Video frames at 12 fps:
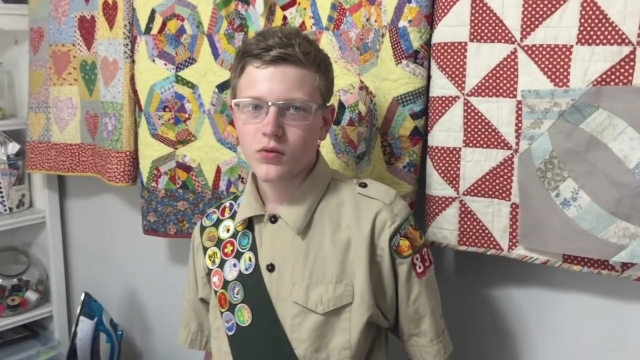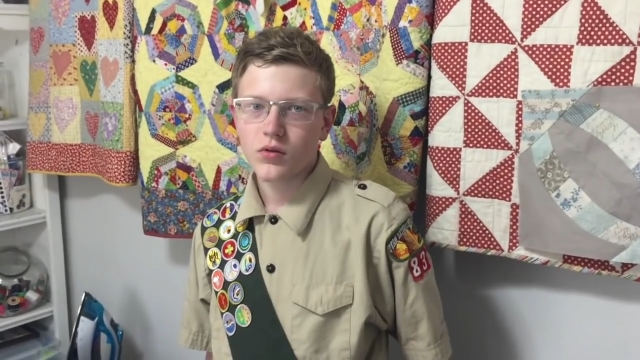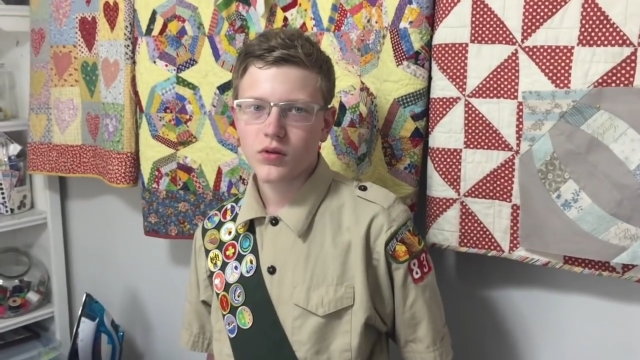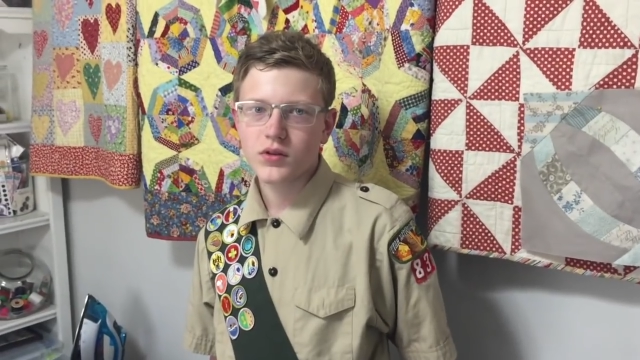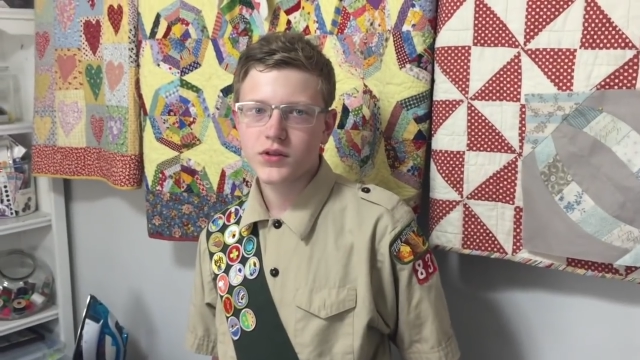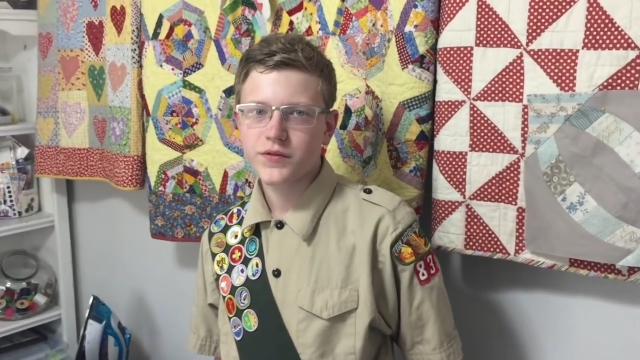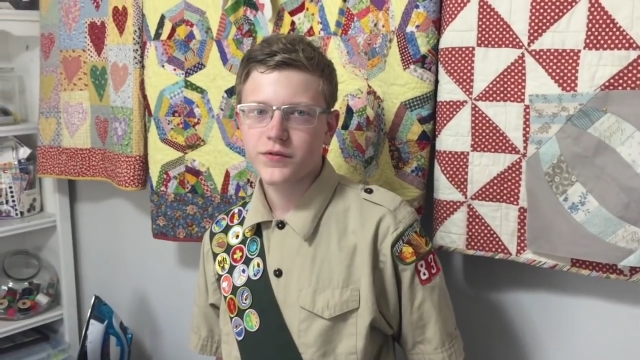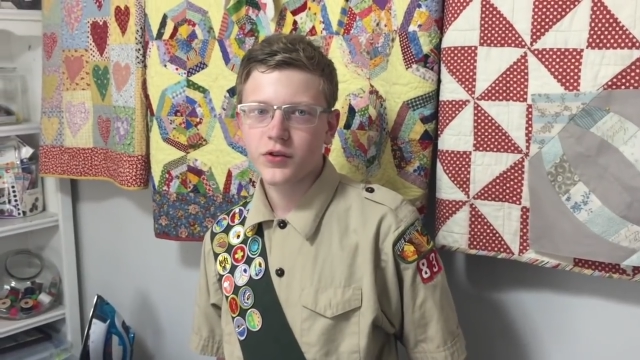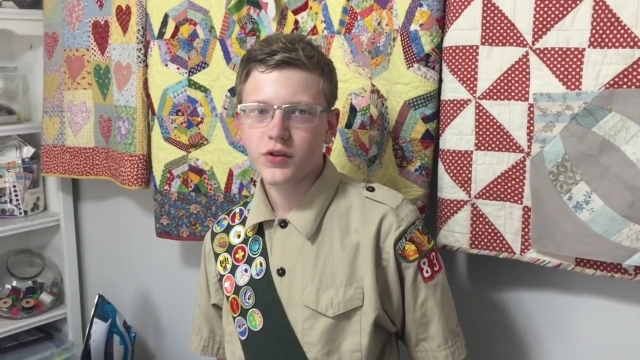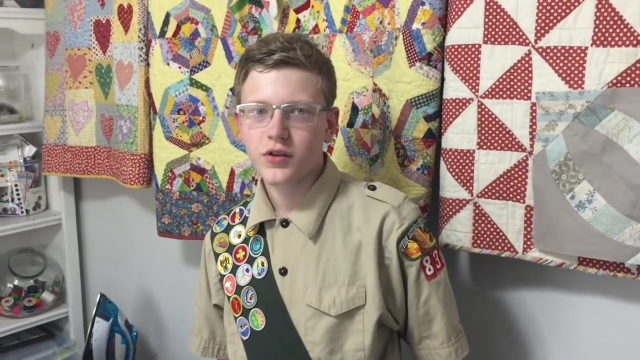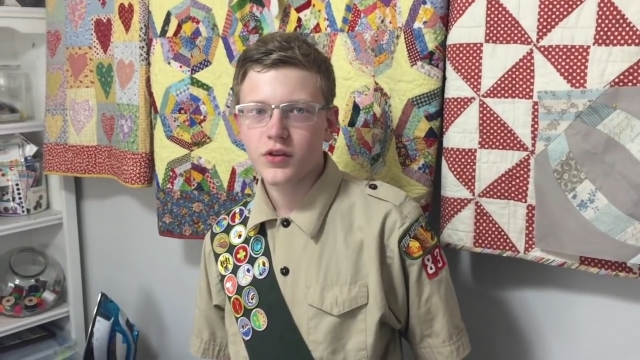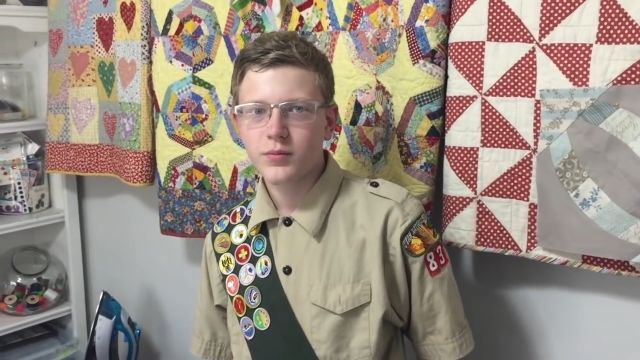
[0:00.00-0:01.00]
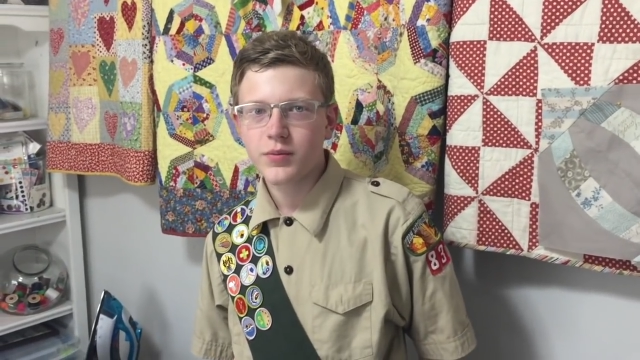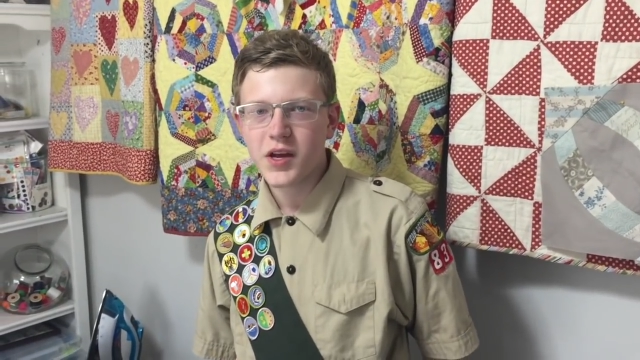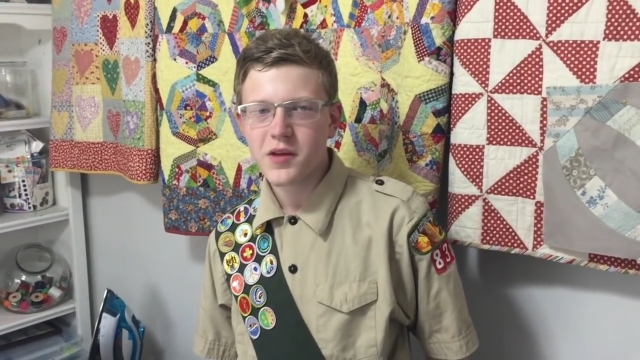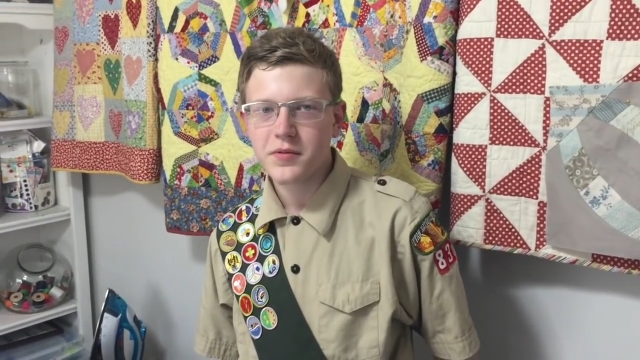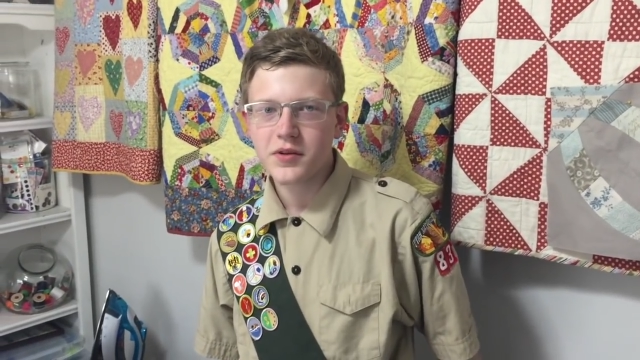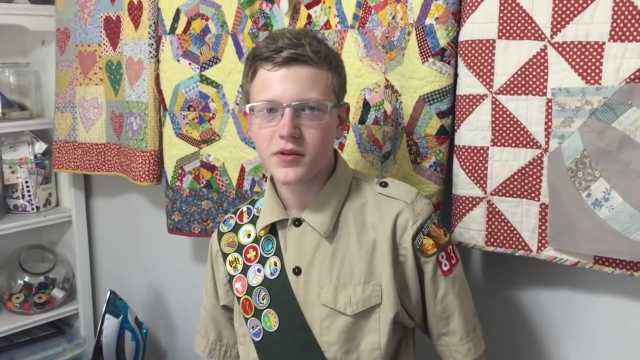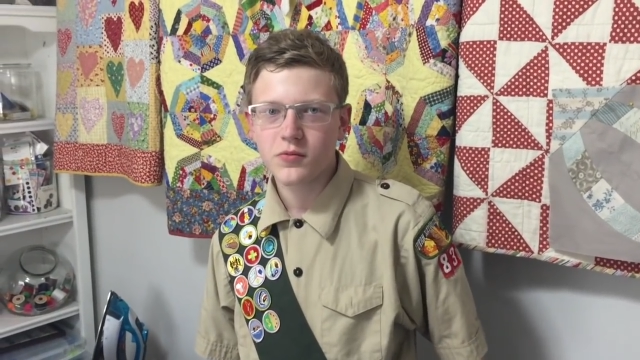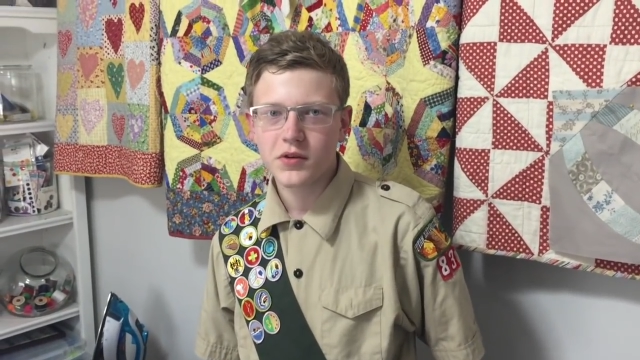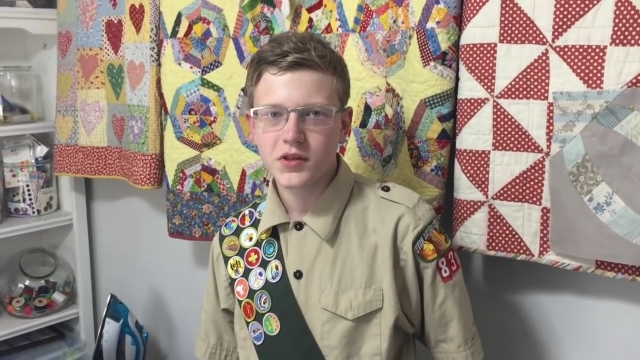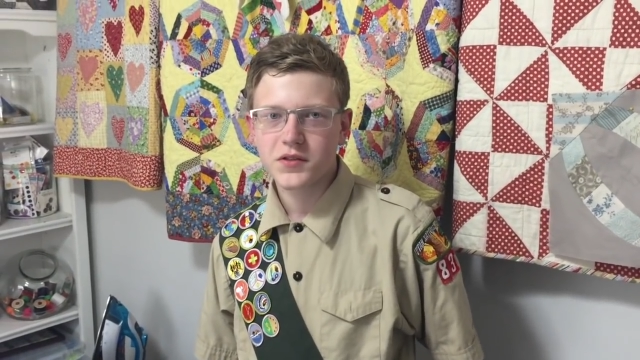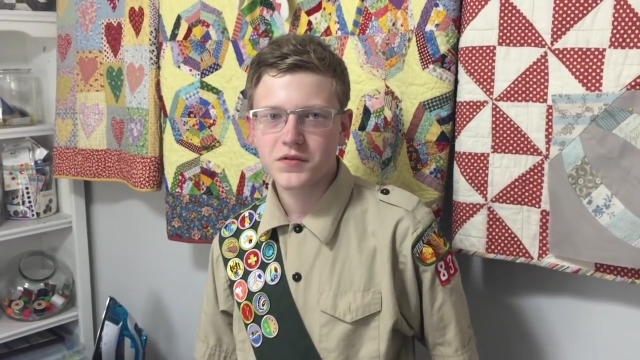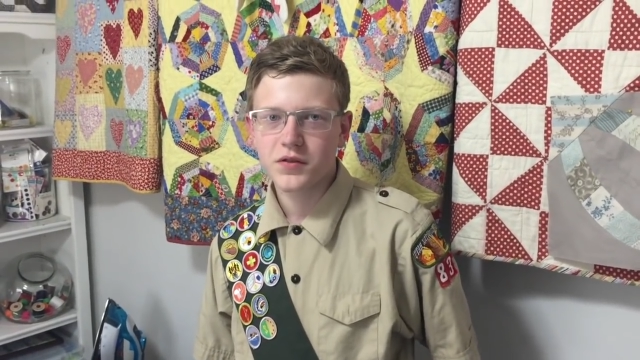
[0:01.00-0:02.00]
One is for the baby and
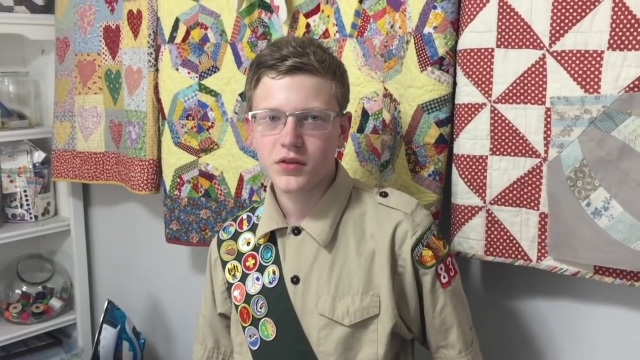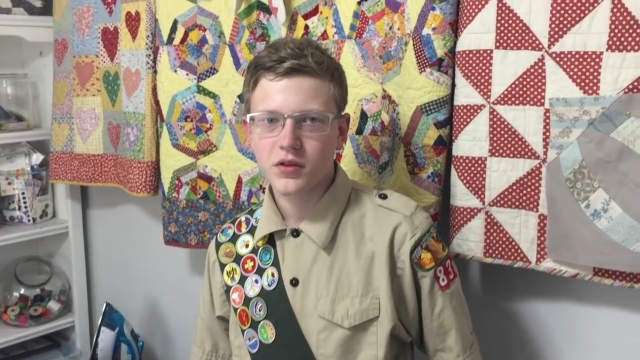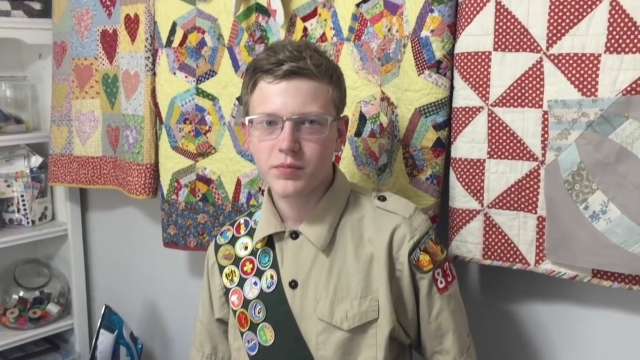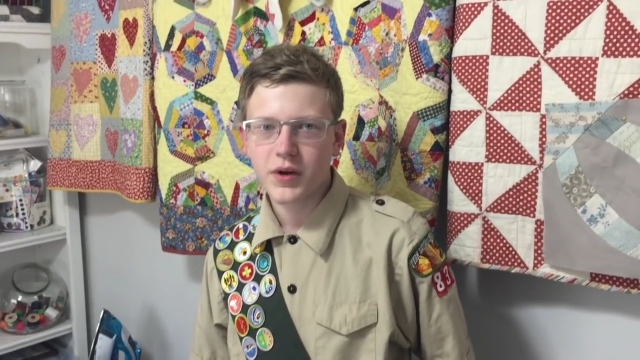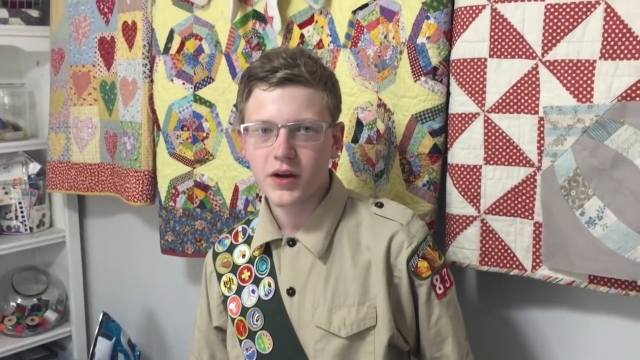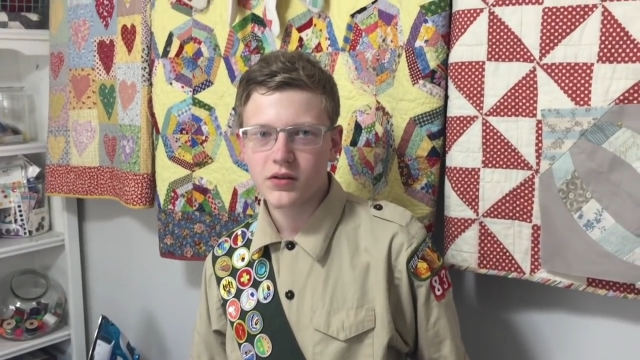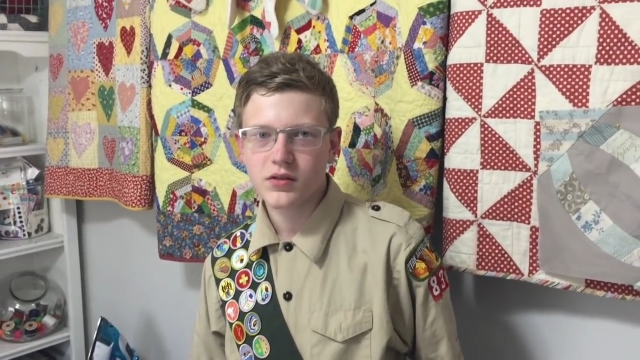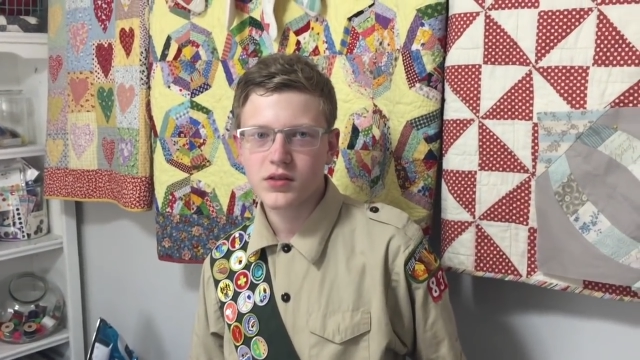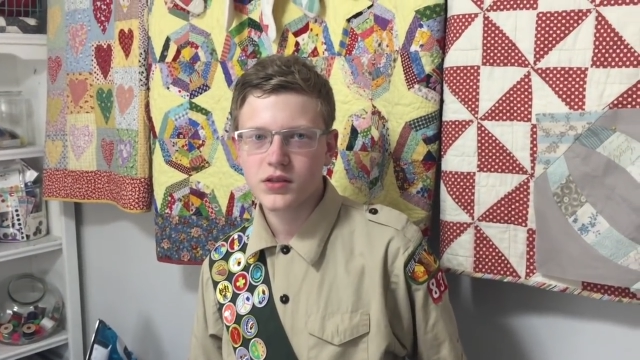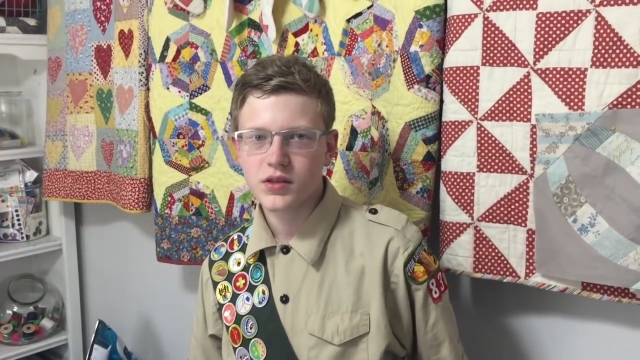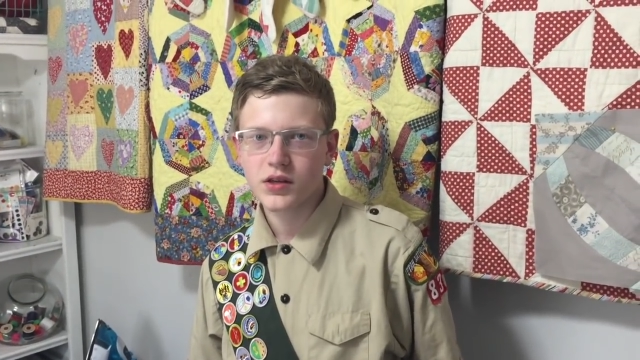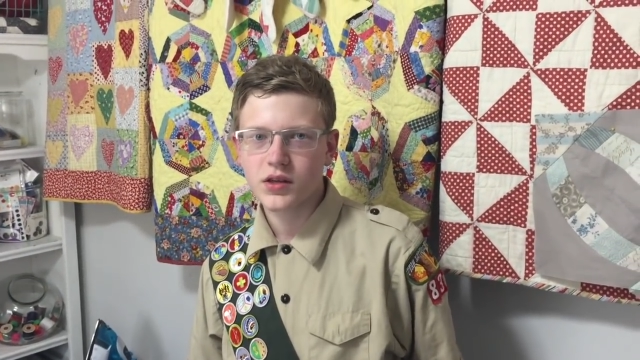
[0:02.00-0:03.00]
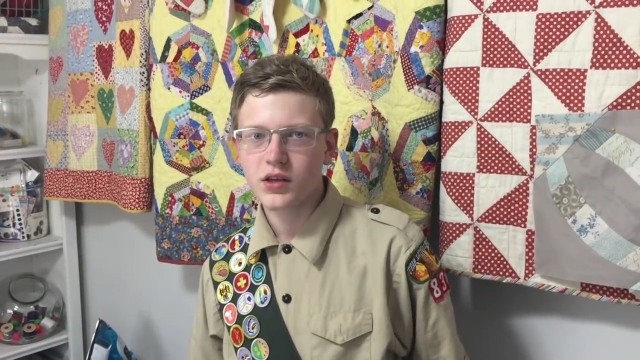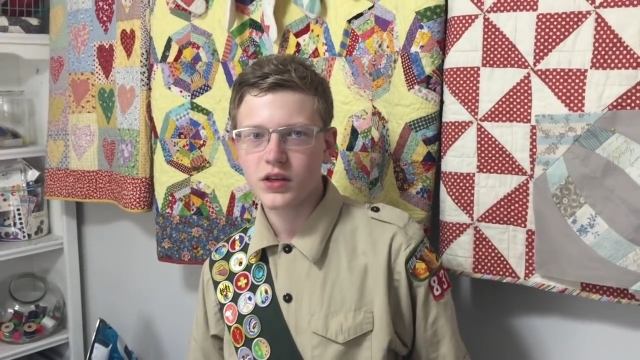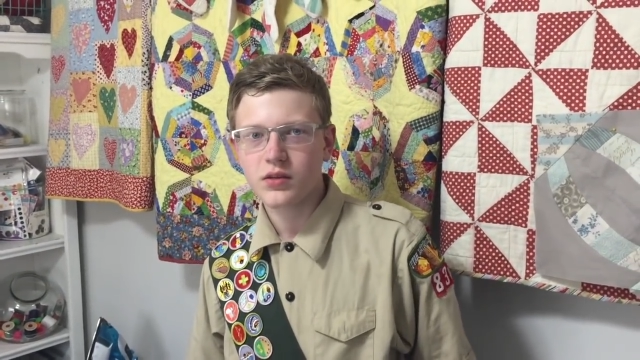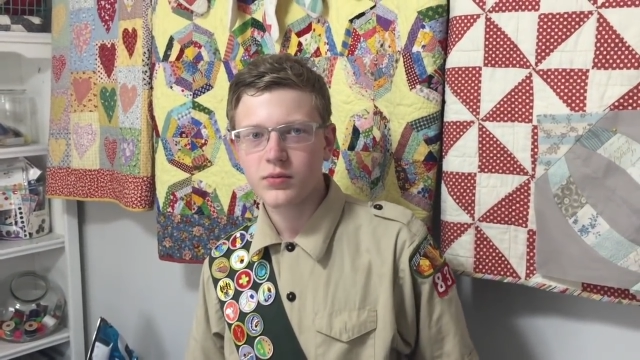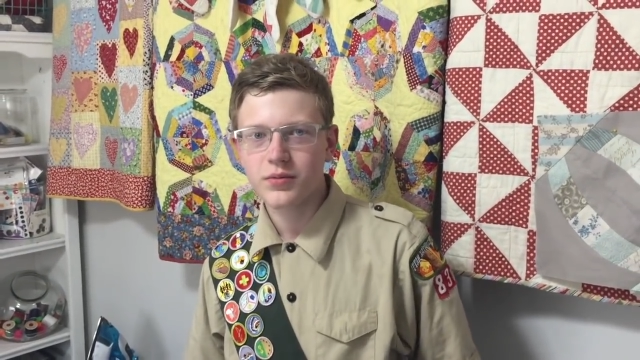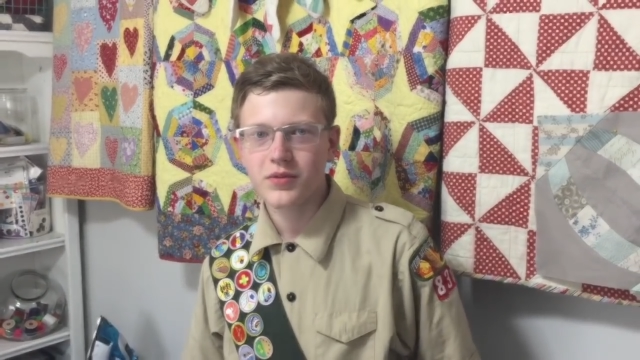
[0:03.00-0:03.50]
one is for the parents to keep.